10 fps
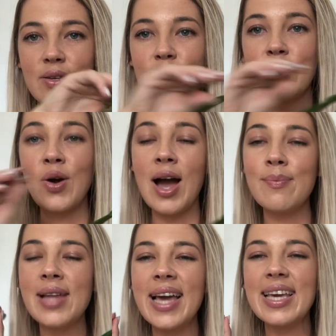So I'm
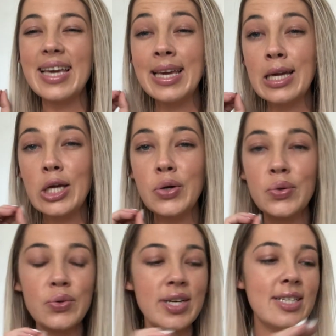like
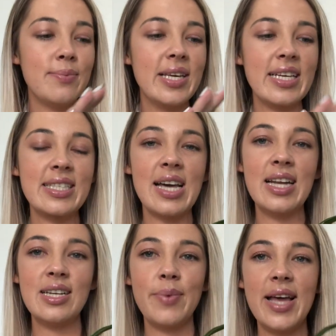incredibly
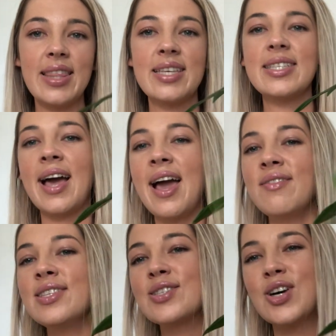excited about this. I
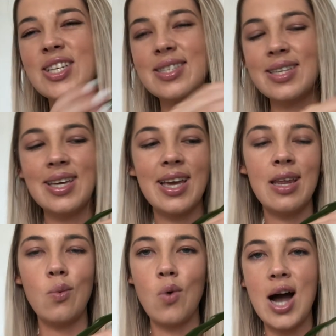haven't started seeing any
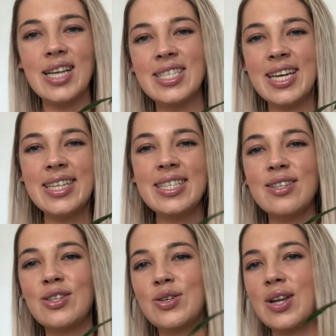white yet,
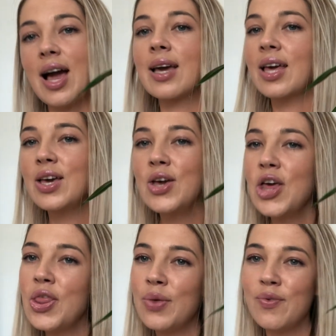you know, like
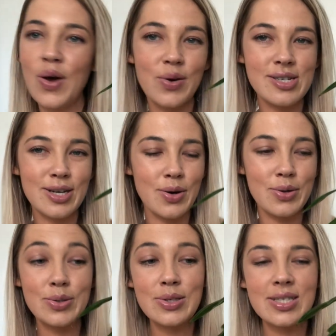the Florida
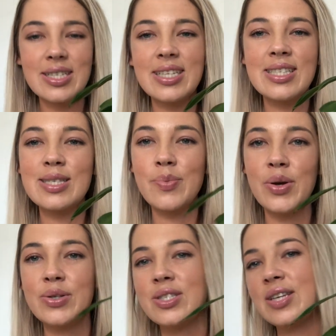Ghost is
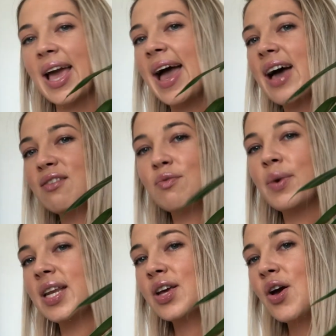supposed to have,
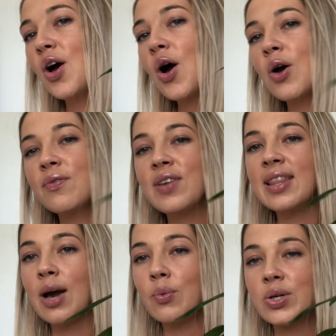but hopefully
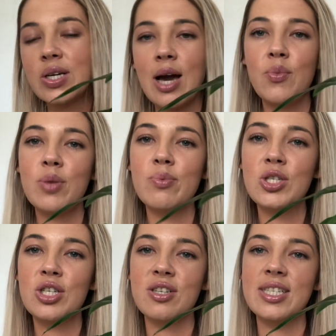that will come with
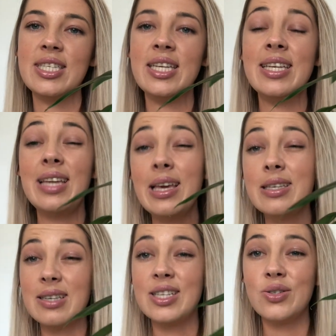maturity. It is
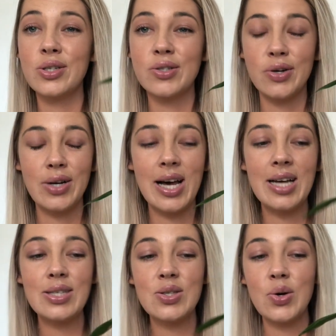under a grow light,
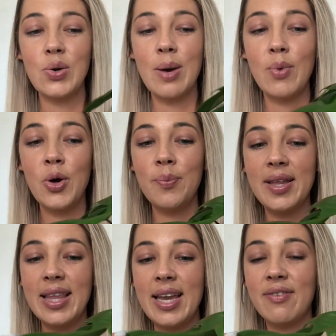so I'm hoping
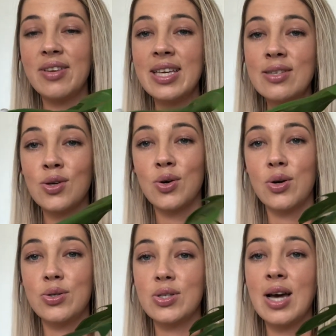that if it is a
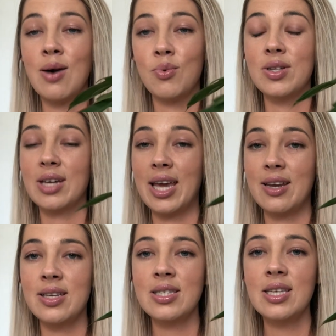ghost, I will get
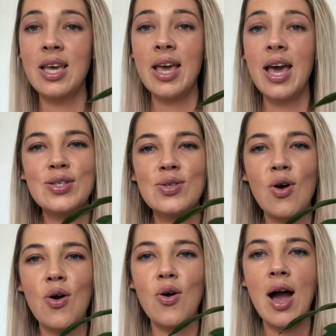it. So
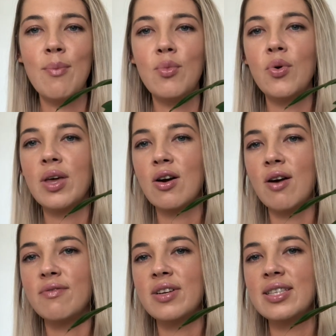I'm more than
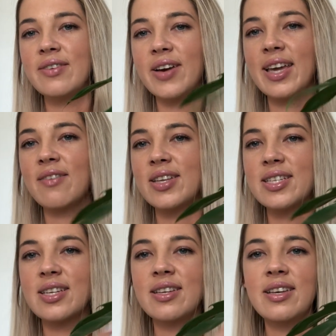confident if I give
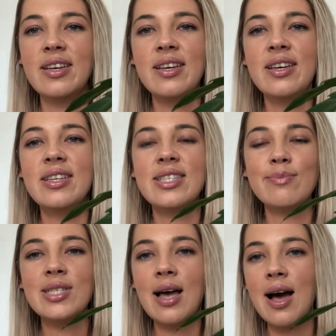it some
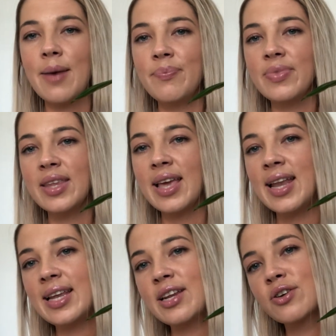time and
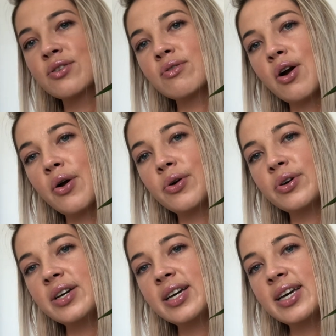let it grow
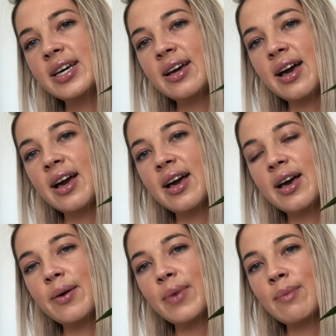
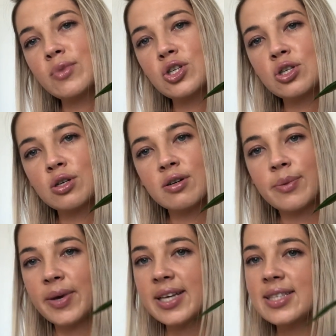and mature a
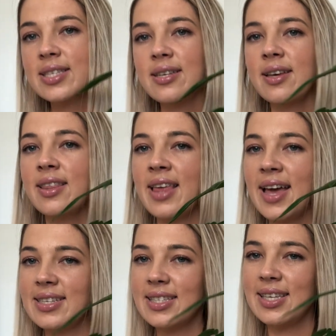bit,
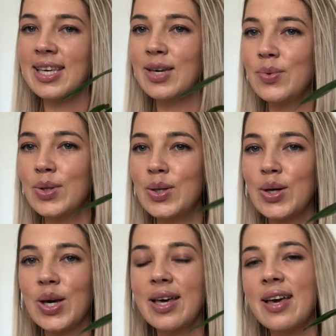that he will
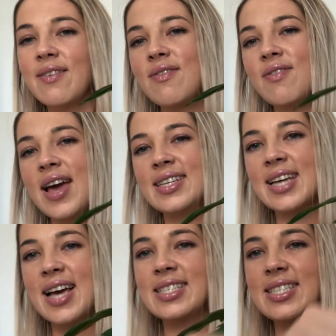look
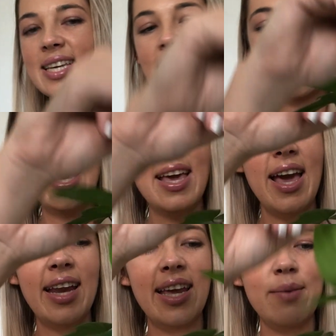fantastic
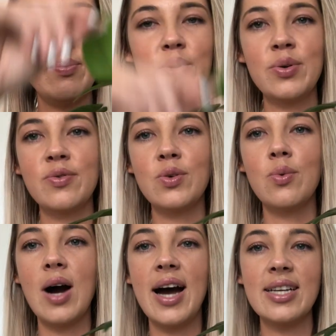and get beautiful
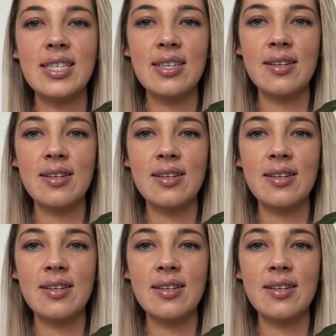white